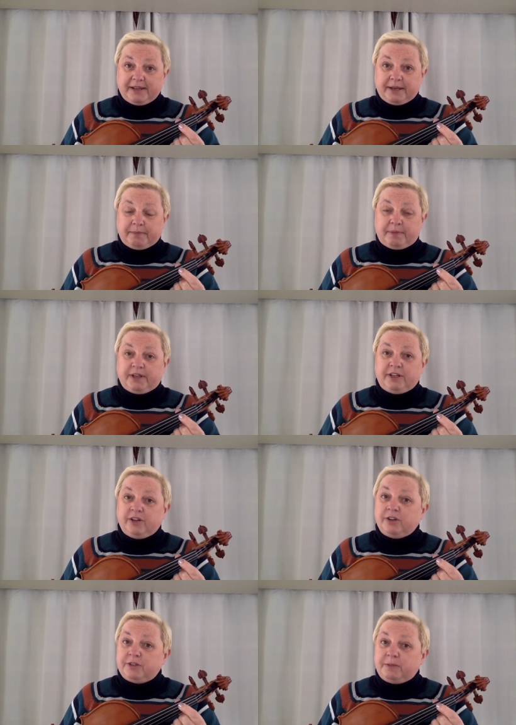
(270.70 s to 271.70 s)
but
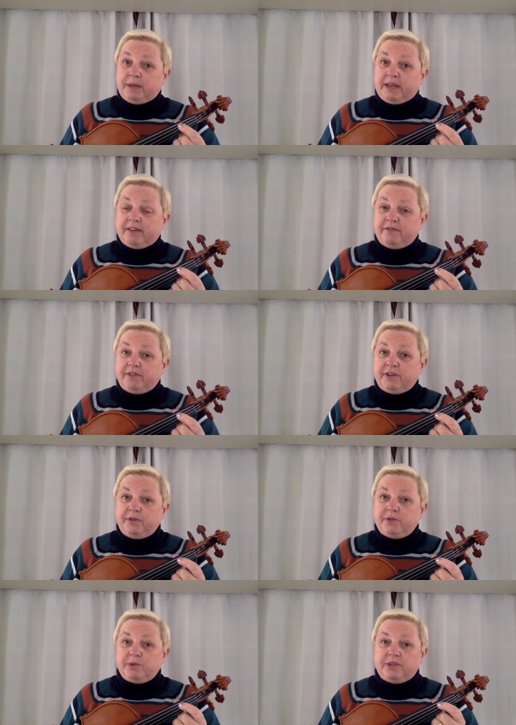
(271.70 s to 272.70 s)
not to be confused
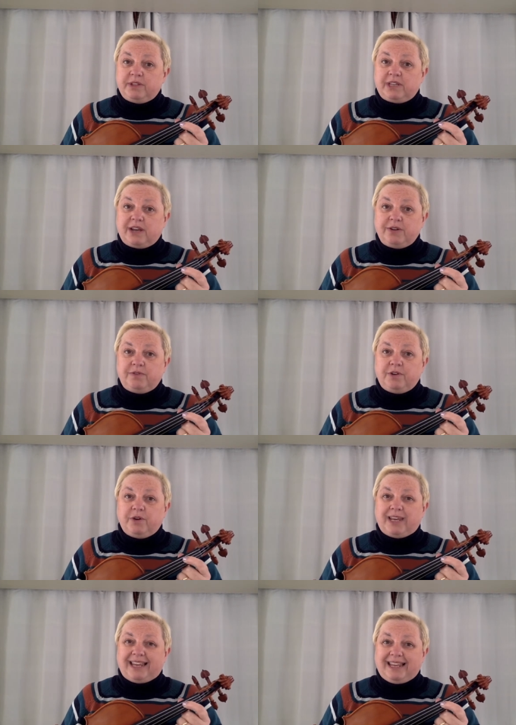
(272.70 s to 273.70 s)
with the sound of your
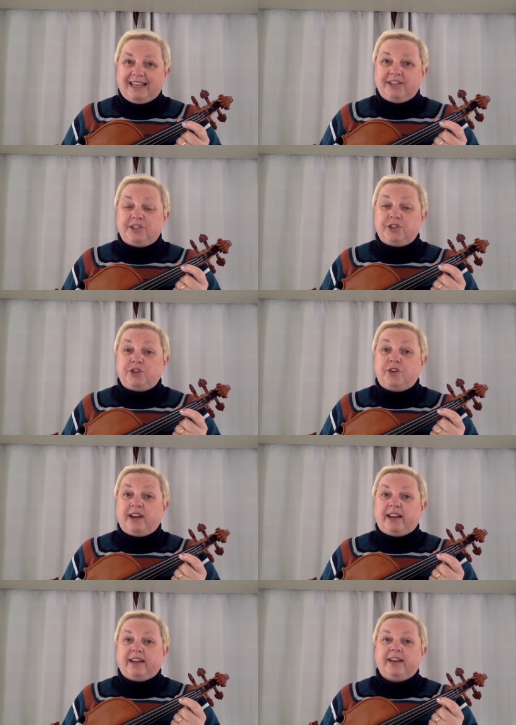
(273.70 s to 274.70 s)
E string.
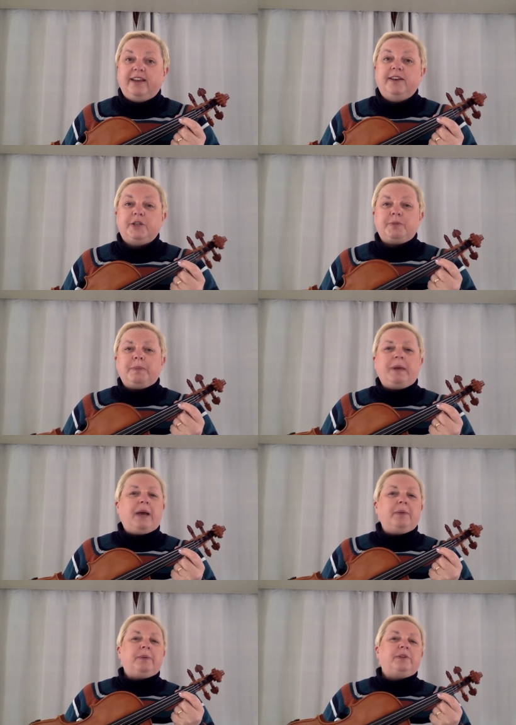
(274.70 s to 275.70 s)
Do you remember how
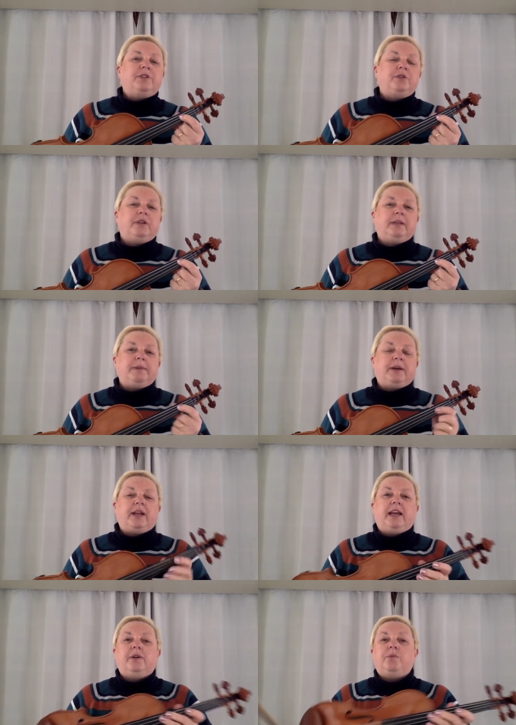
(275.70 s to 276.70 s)
we were talking about
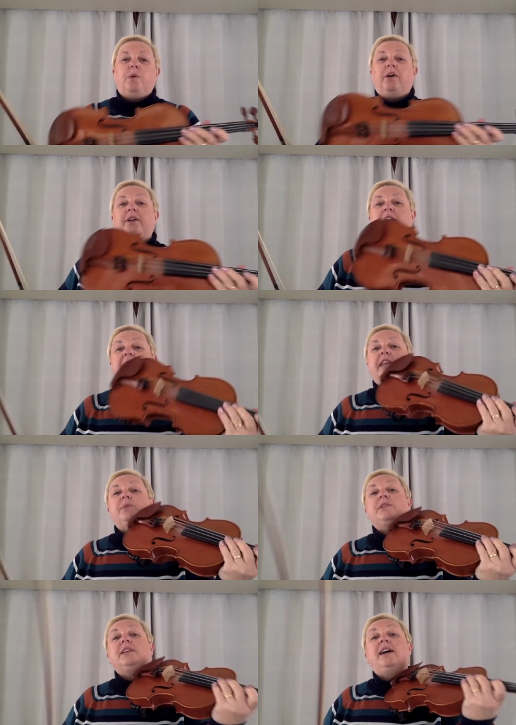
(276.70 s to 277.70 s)
how one E
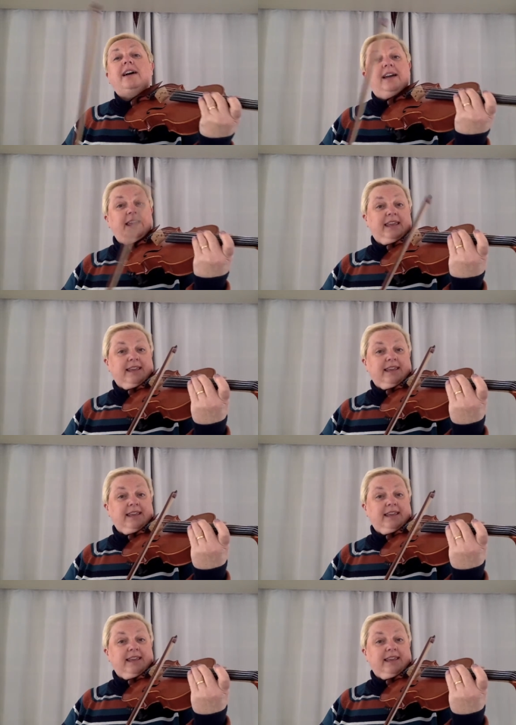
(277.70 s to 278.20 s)
was high